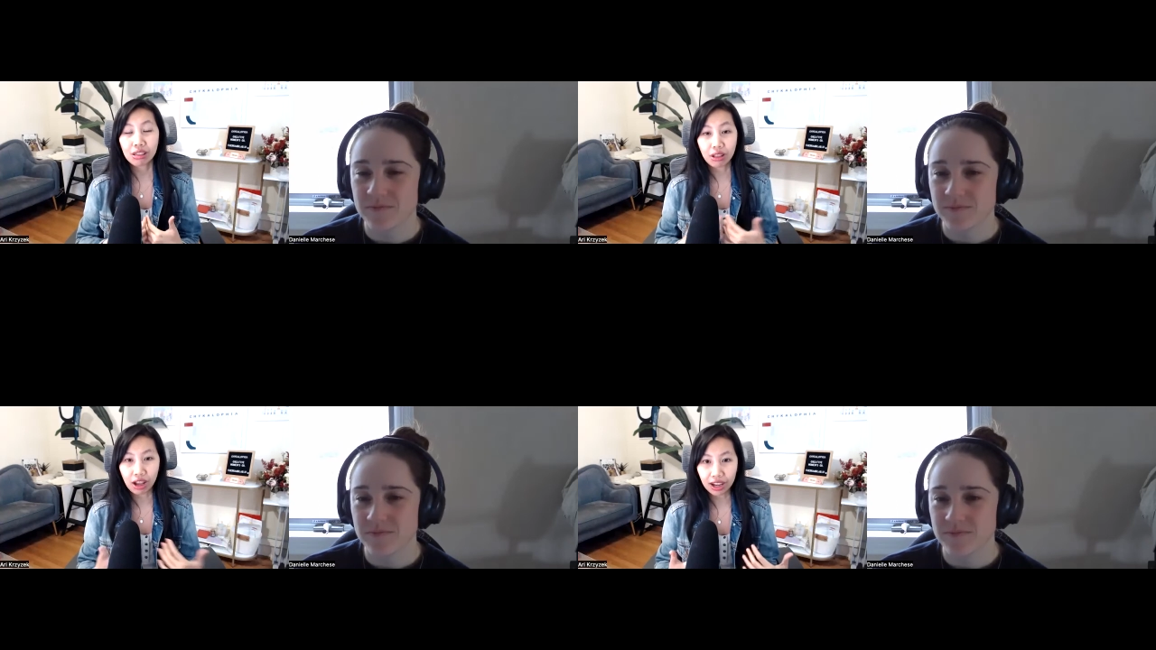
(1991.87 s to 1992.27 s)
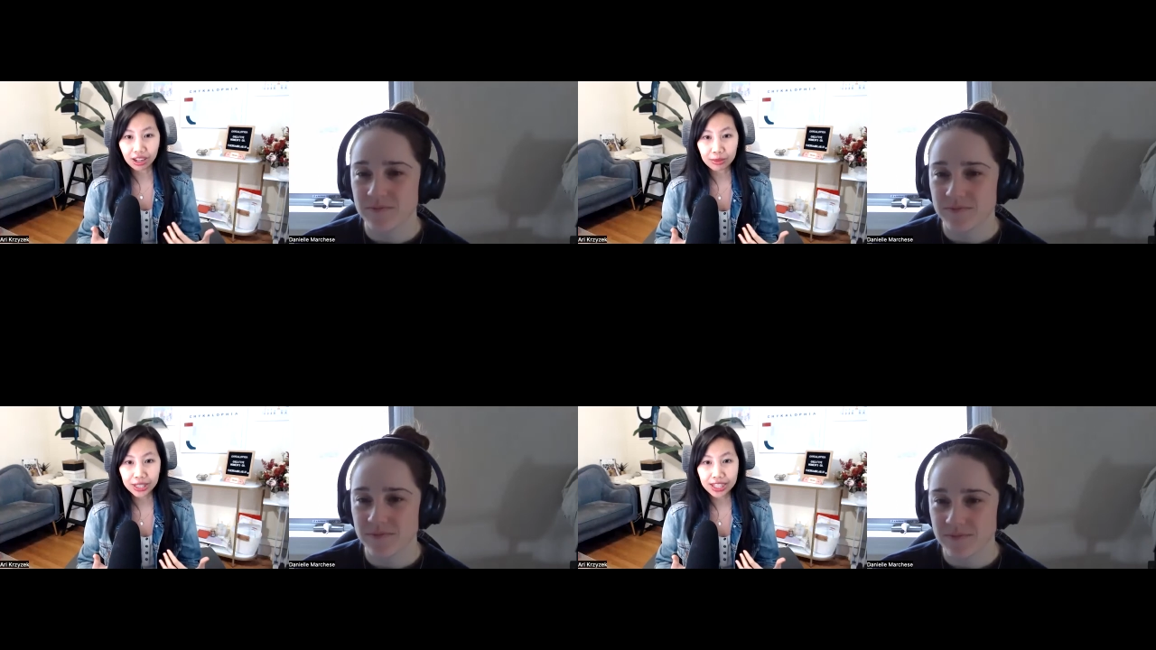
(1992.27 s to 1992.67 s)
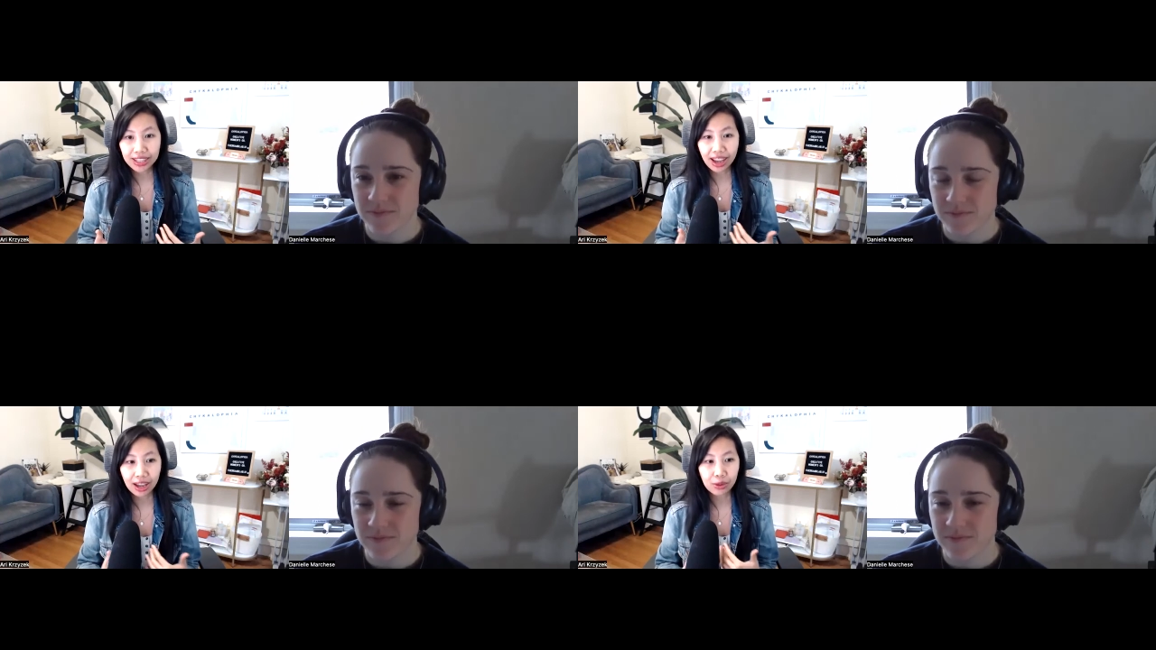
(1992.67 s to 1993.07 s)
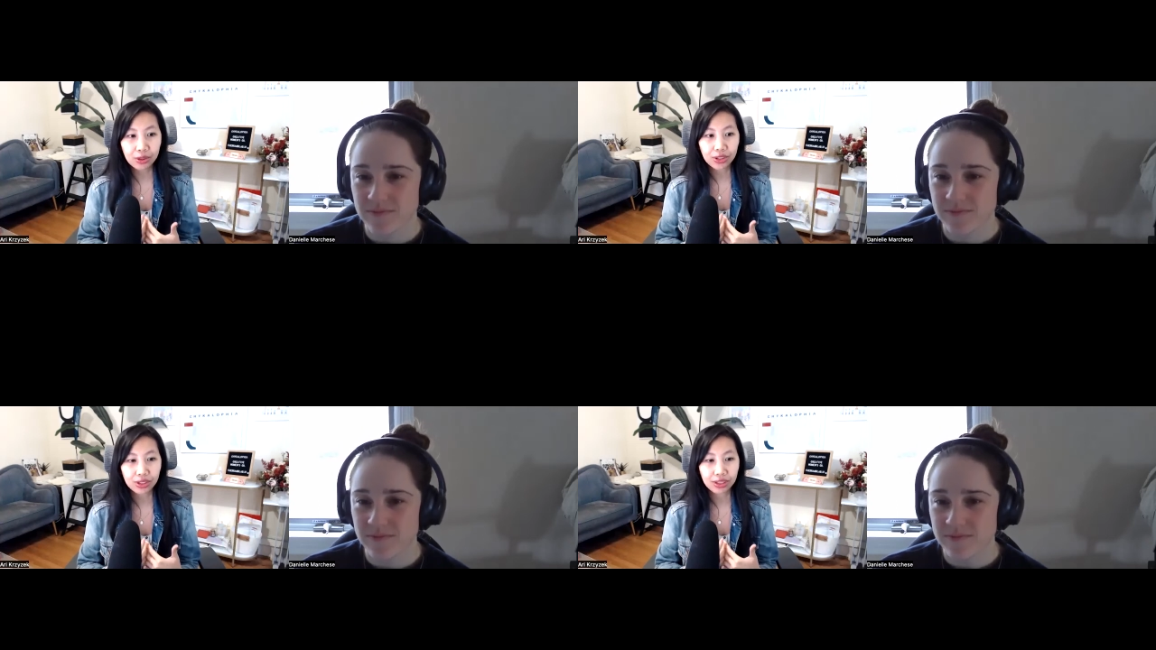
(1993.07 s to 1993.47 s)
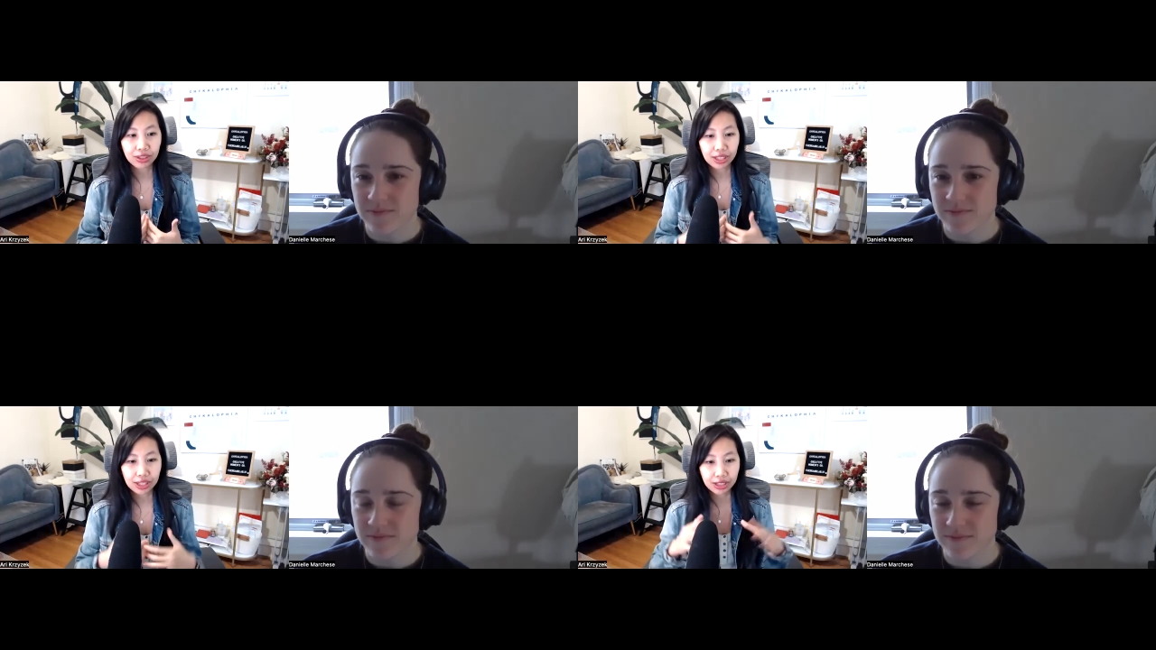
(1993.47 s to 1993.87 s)
Speaker 1: long because I was
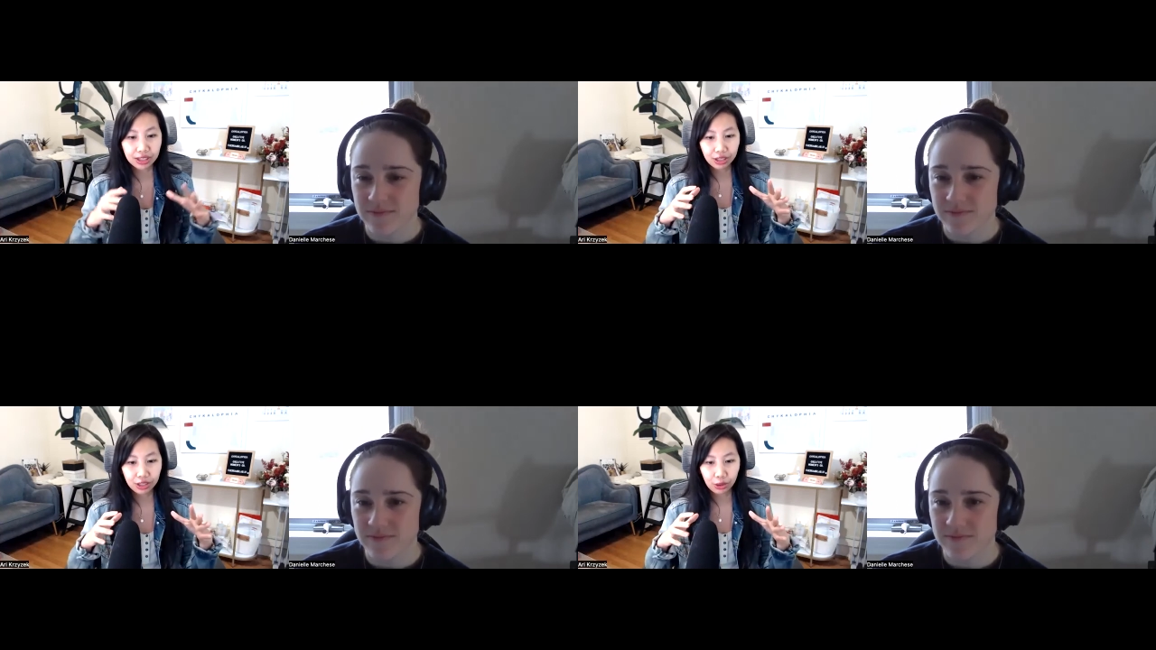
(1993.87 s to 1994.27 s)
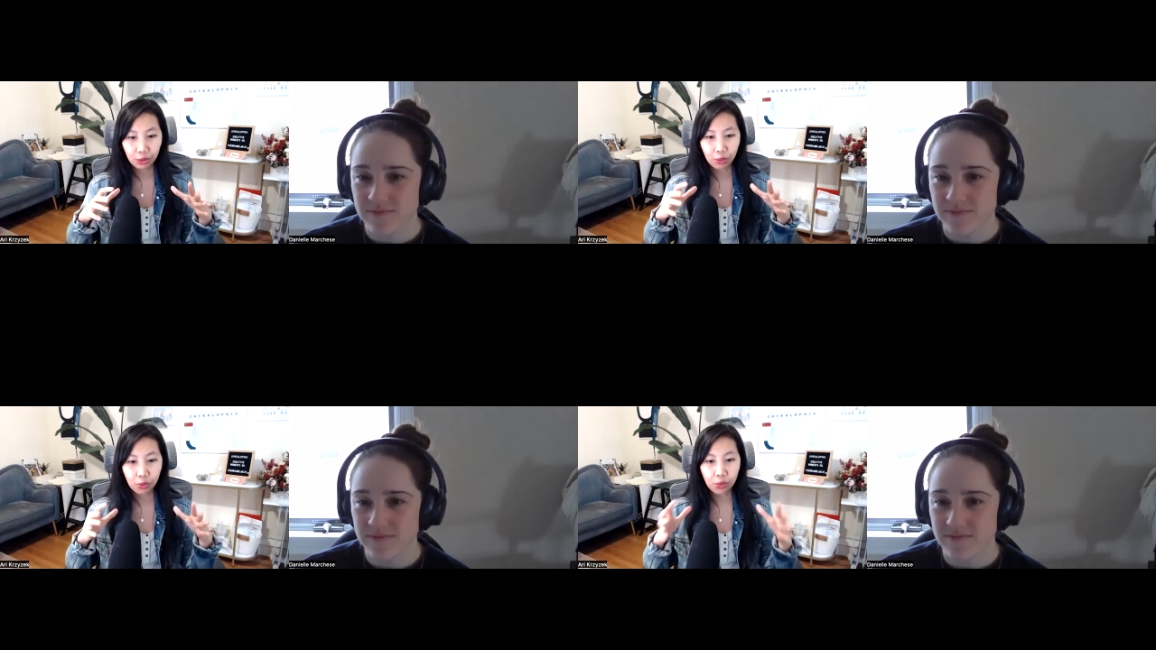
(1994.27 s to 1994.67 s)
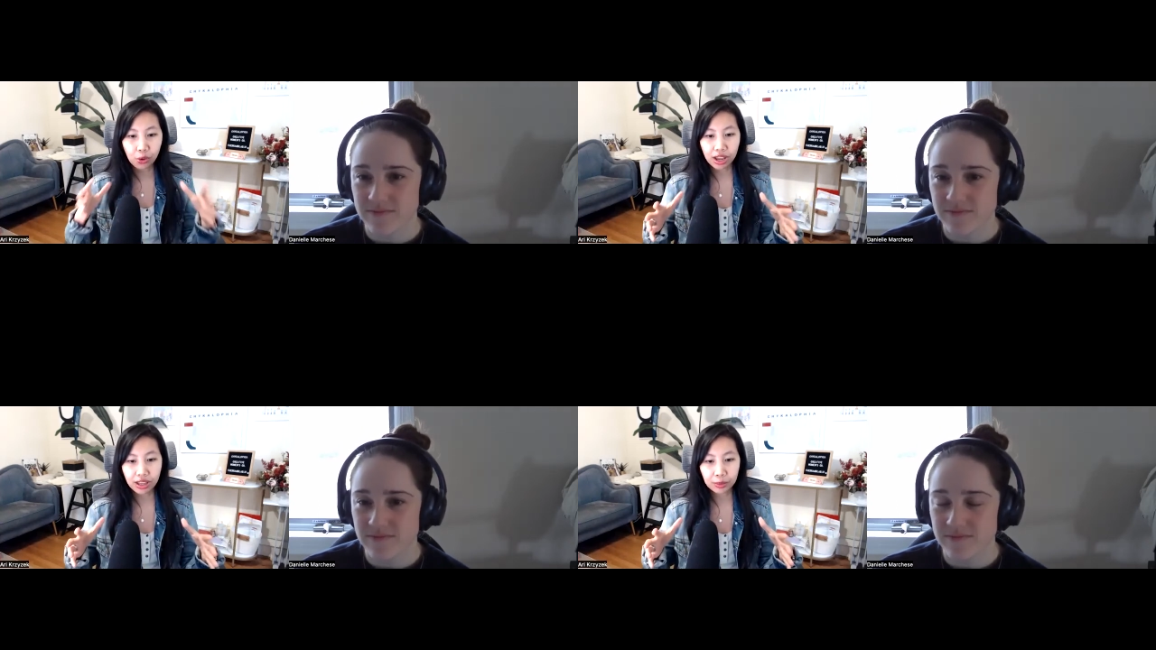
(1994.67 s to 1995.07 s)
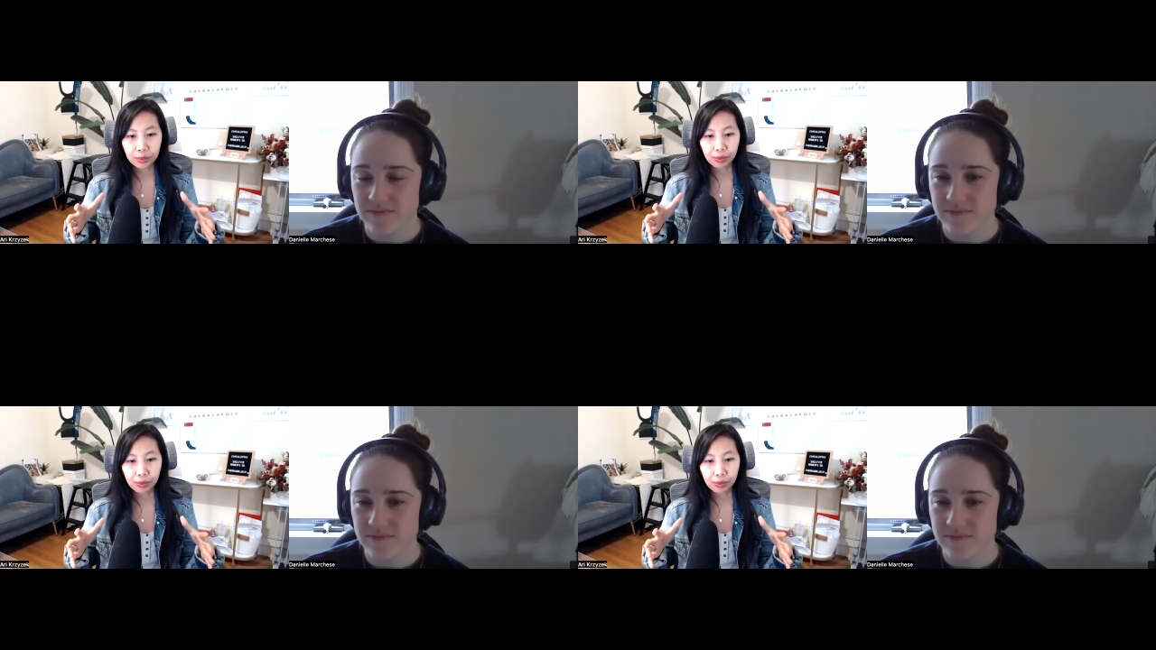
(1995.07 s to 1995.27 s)
this, you know, one